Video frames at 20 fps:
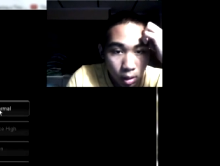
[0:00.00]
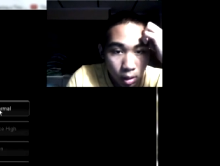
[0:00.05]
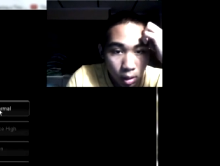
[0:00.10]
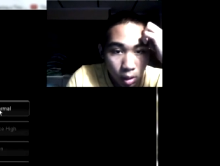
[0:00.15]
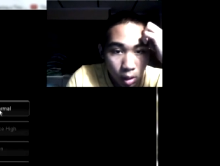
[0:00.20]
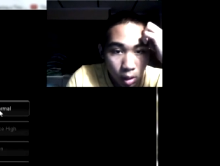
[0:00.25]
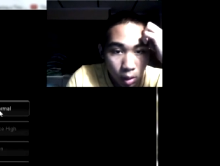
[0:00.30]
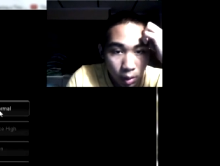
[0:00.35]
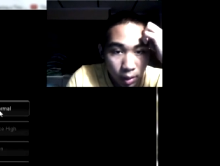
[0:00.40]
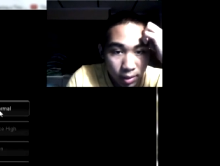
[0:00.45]

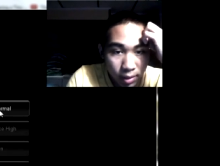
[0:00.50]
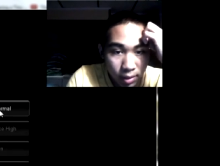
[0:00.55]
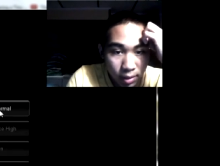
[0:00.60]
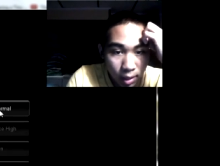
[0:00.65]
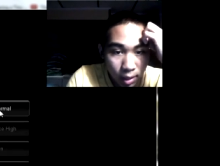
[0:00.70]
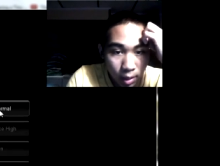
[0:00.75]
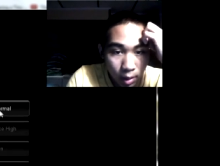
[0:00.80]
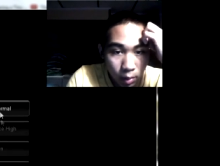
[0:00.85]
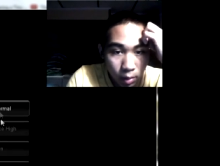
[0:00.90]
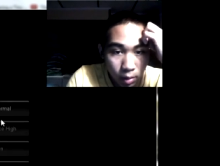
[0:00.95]
Oh, that's
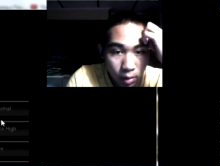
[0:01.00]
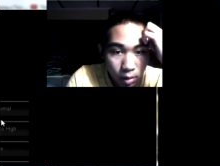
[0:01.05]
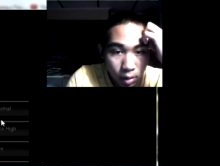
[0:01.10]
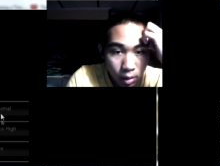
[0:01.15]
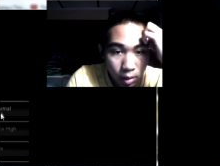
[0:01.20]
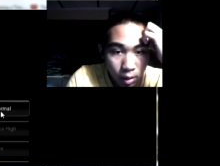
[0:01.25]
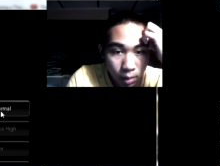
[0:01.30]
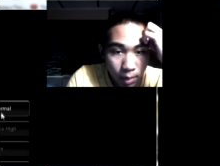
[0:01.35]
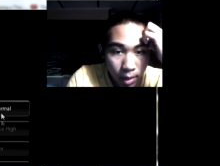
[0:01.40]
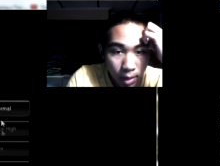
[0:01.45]
loud.
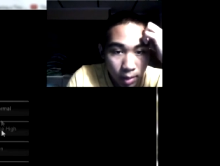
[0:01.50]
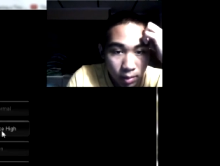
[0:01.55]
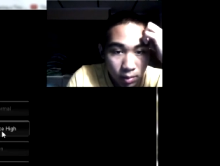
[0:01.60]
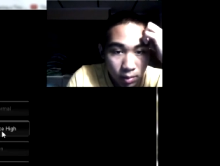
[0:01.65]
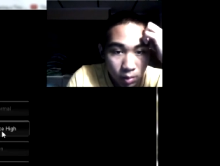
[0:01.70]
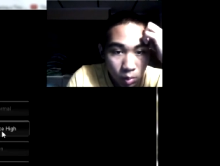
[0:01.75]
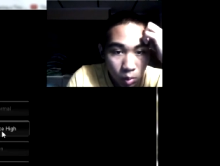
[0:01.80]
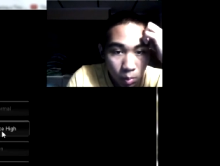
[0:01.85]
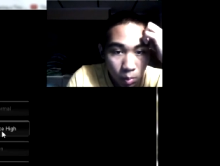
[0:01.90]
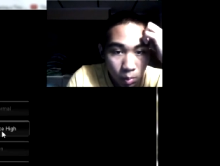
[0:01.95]
Uh, mouse is
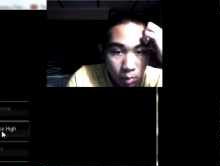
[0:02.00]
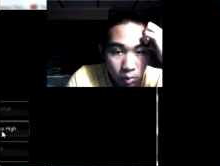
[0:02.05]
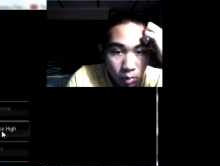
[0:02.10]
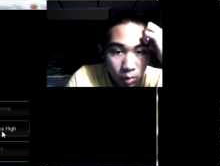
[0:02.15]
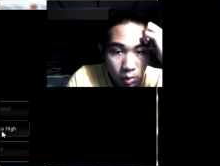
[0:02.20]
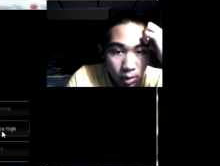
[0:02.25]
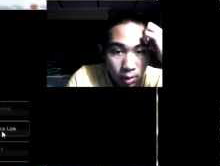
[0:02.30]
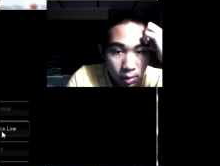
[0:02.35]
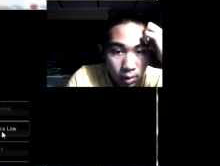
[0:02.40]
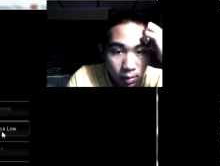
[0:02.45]
normal,
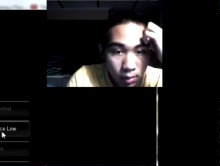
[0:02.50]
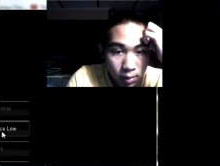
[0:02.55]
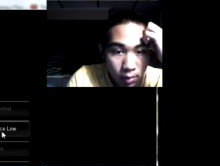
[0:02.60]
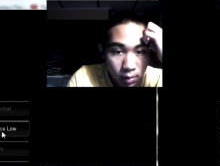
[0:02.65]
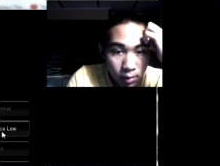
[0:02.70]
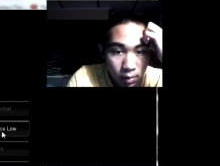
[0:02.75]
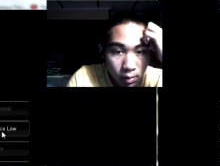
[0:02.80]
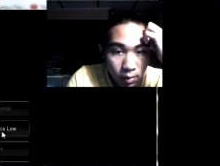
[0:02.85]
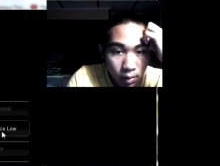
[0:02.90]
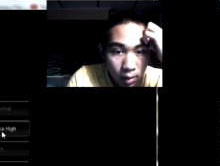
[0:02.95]
tree
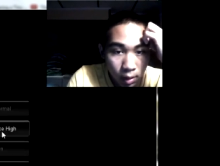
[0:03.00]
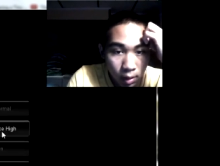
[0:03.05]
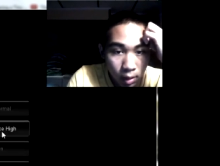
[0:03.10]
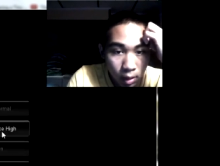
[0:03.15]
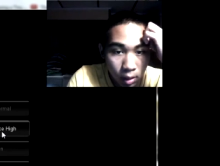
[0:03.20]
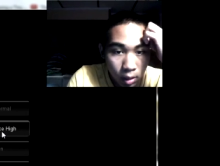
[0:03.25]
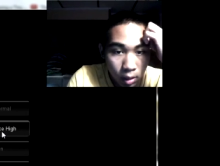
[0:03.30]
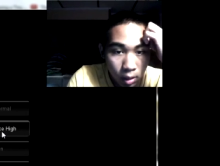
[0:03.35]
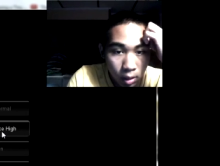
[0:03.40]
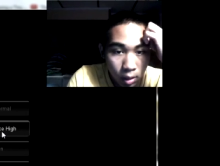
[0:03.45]
distance.
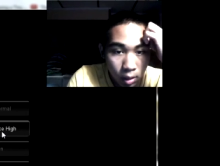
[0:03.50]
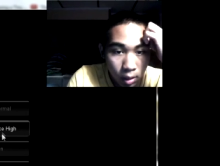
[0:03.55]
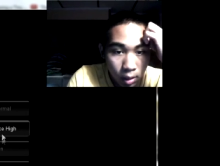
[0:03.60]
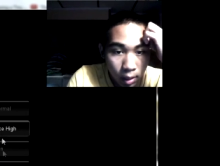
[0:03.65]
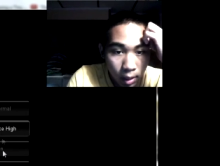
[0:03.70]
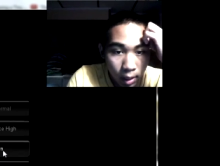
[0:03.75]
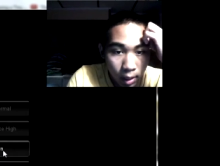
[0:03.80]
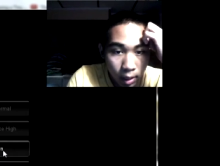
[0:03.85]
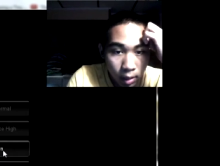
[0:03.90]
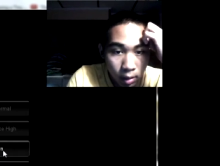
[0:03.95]

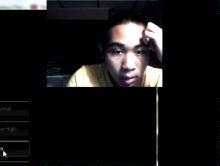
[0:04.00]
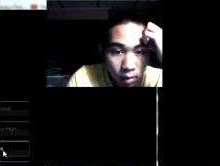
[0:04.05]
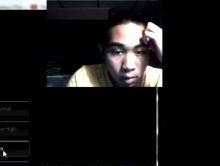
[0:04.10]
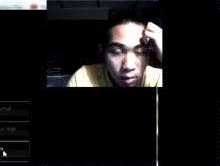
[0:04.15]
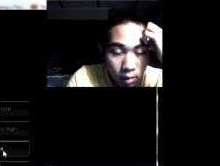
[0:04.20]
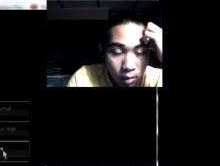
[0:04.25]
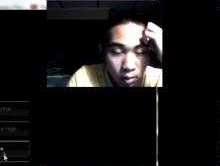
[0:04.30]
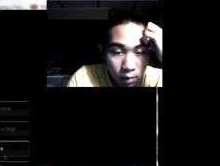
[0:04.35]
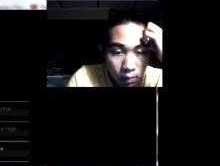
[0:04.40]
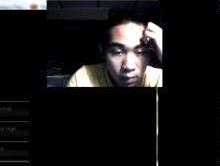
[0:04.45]
High.
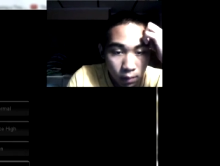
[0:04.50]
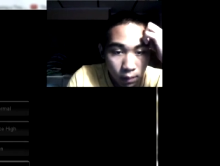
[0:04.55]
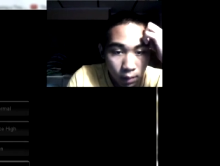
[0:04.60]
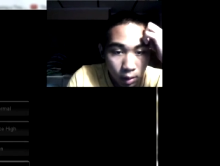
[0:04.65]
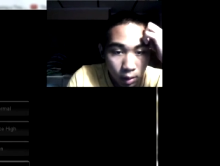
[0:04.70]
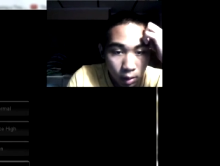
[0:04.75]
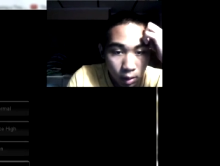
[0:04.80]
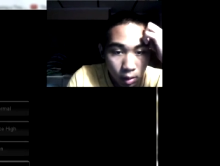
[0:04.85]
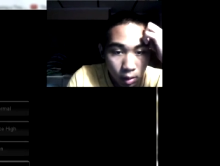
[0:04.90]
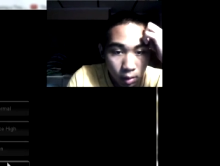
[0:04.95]

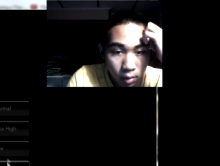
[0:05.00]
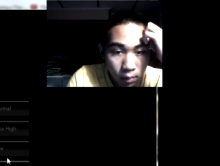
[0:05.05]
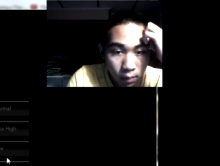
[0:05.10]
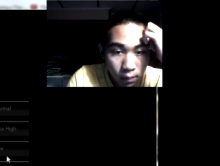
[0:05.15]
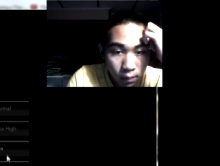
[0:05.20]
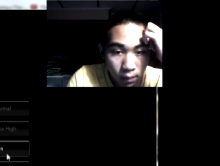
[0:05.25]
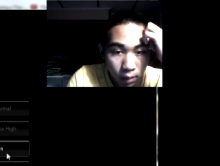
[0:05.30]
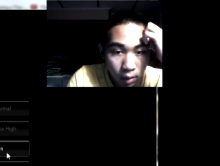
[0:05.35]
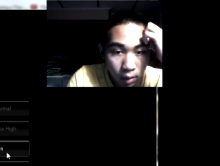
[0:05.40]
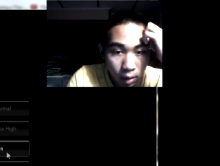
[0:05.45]
Fog on,
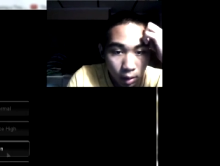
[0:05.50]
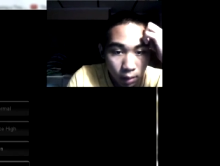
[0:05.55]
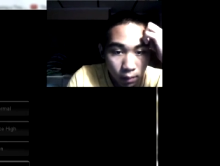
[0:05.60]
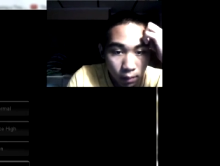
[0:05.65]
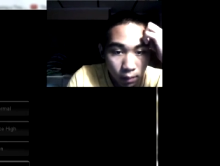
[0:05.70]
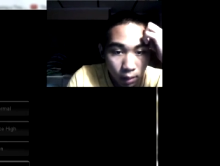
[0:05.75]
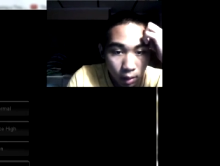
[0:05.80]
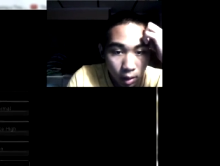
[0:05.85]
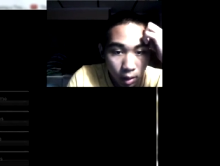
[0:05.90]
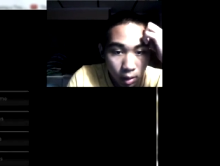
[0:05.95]
fog on,
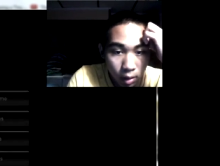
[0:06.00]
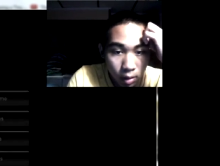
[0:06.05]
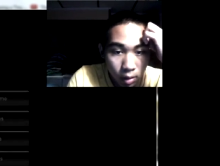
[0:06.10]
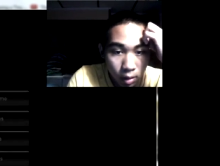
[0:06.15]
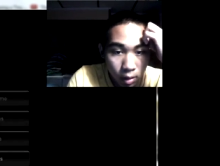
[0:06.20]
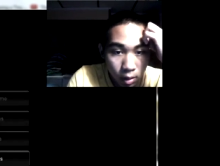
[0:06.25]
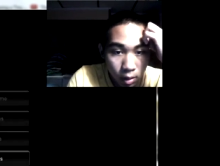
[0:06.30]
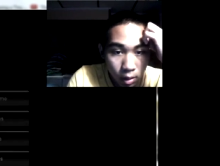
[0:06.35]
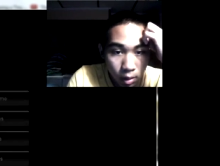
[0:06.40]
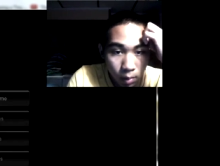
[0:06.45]
fog on.
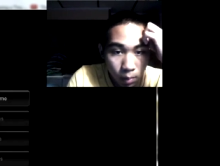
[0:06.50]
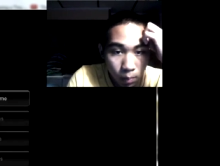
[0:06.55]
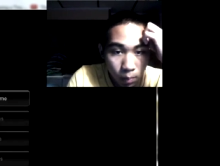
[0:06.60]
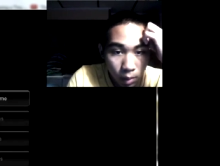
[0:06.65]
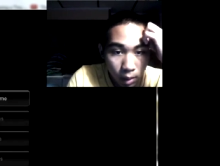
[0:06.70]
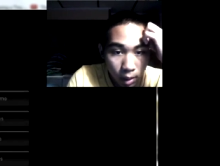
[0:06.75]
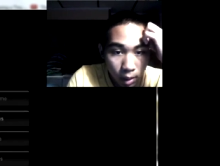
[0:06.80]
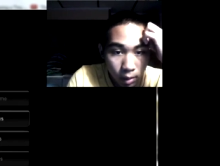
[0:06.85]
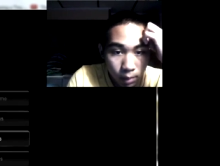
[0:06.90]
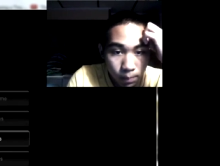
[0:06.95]

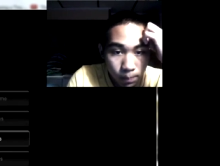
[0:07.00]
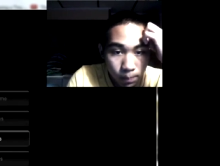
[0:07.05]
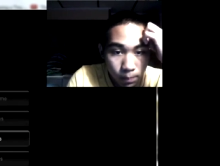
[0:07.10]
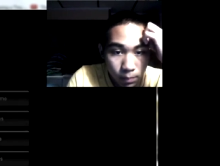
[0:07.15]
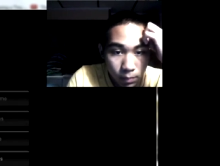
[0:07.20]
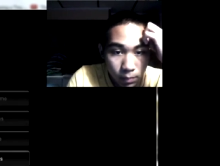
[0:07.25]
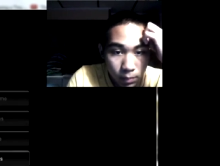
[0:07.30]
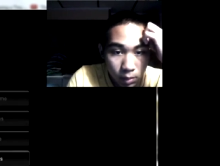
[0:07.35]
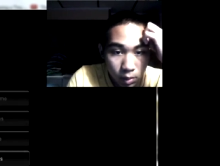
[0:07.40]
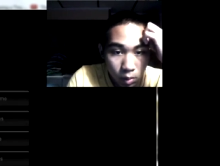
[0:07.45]
Back.
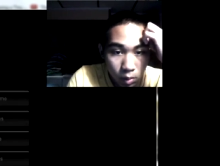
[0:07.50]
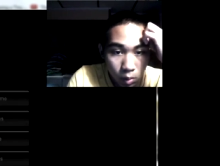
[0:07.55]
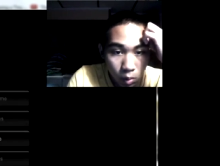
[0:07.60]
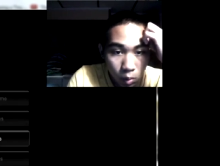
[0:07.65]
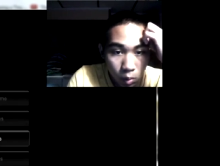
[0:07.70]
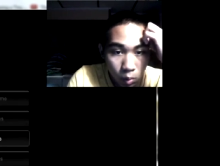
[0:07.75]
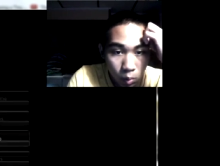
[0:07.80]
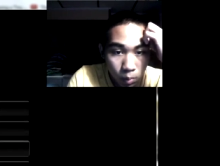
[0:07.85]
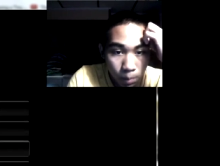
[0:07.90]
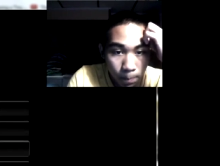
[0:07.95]

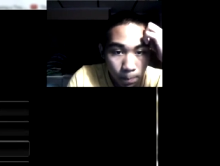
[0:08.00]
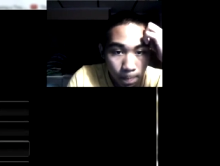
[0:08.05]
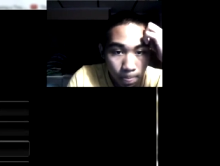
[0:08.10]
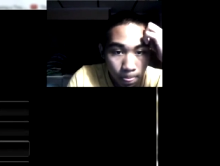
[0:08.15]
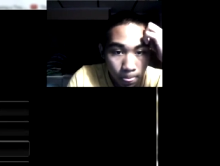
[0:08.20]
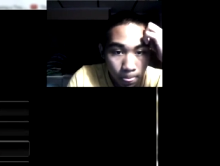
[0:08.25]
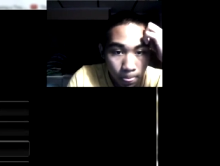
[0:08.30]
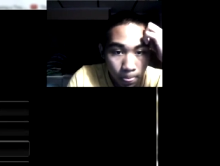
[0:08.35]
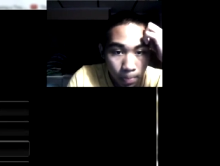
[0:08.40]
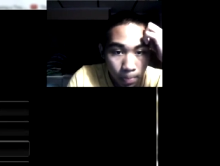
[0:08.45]
So,
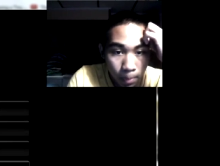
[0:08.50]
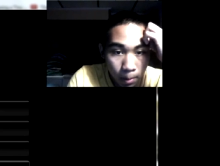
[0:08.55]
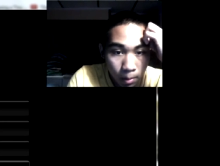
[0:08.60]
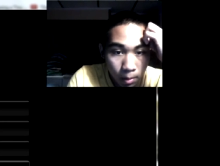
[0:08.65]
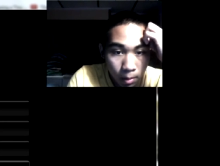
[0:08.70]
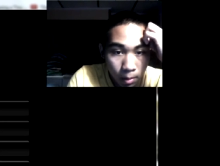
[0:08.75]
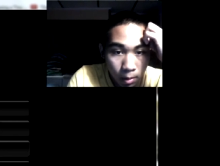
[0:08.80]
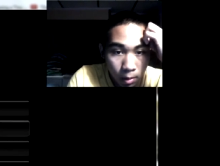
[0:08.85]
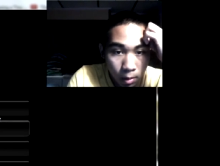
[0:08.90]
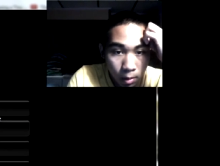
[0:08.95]

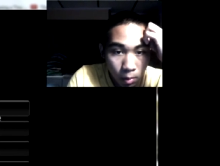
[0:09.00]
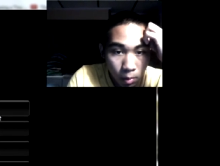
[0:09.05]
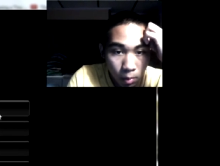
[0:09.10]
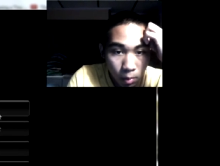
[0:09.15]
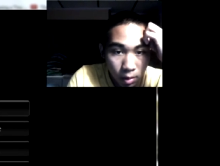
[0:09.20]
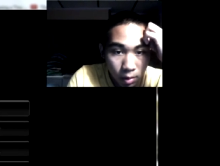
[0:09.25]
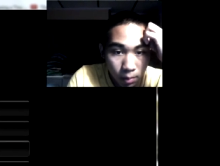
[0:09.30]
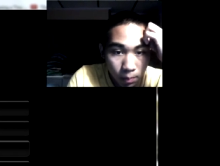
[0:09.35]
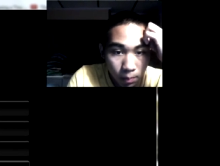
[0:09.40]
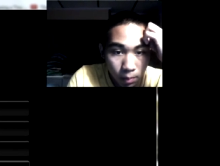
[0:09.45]

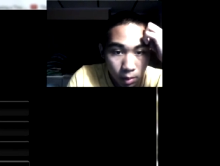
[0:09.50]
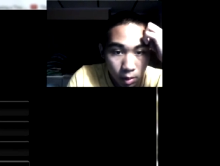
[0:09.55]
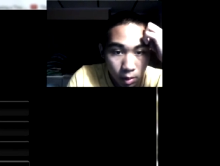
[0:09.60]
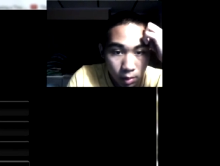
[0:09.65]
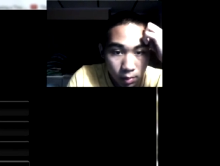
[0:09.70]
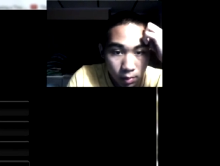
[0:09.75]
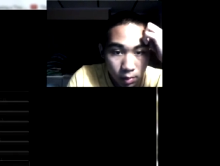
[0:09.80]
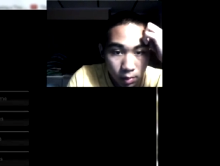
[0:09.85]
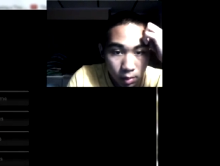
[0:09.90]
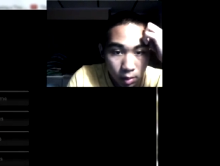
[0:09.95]
what the
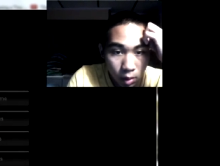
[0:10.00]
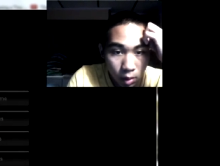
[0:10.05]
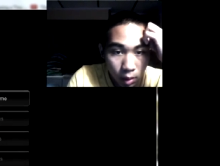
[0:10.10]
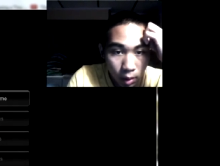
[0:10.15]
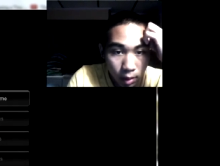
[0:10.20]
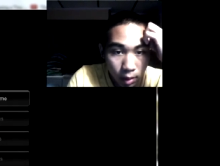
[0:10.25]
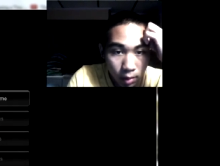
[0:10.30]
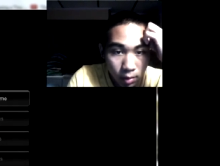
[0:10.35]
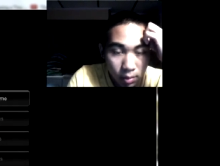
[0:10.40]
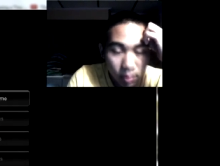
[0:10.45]
balls?
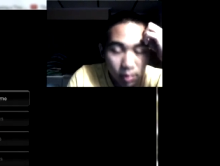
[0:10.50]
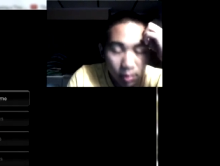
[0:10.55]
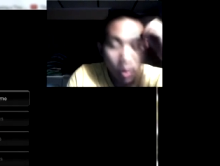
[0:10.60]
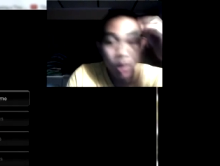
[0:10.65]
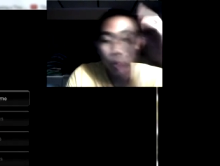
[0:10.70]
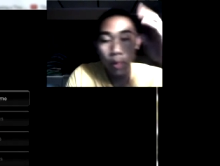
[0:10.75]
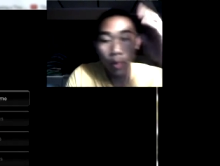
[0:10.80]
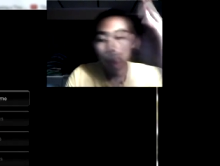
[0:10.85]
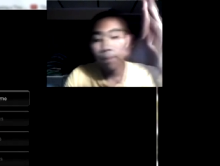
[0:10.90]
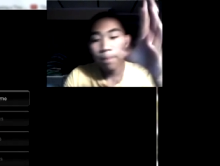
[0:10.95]
Alright, so
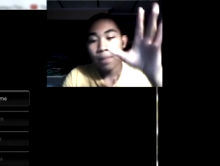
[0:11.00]
anyway.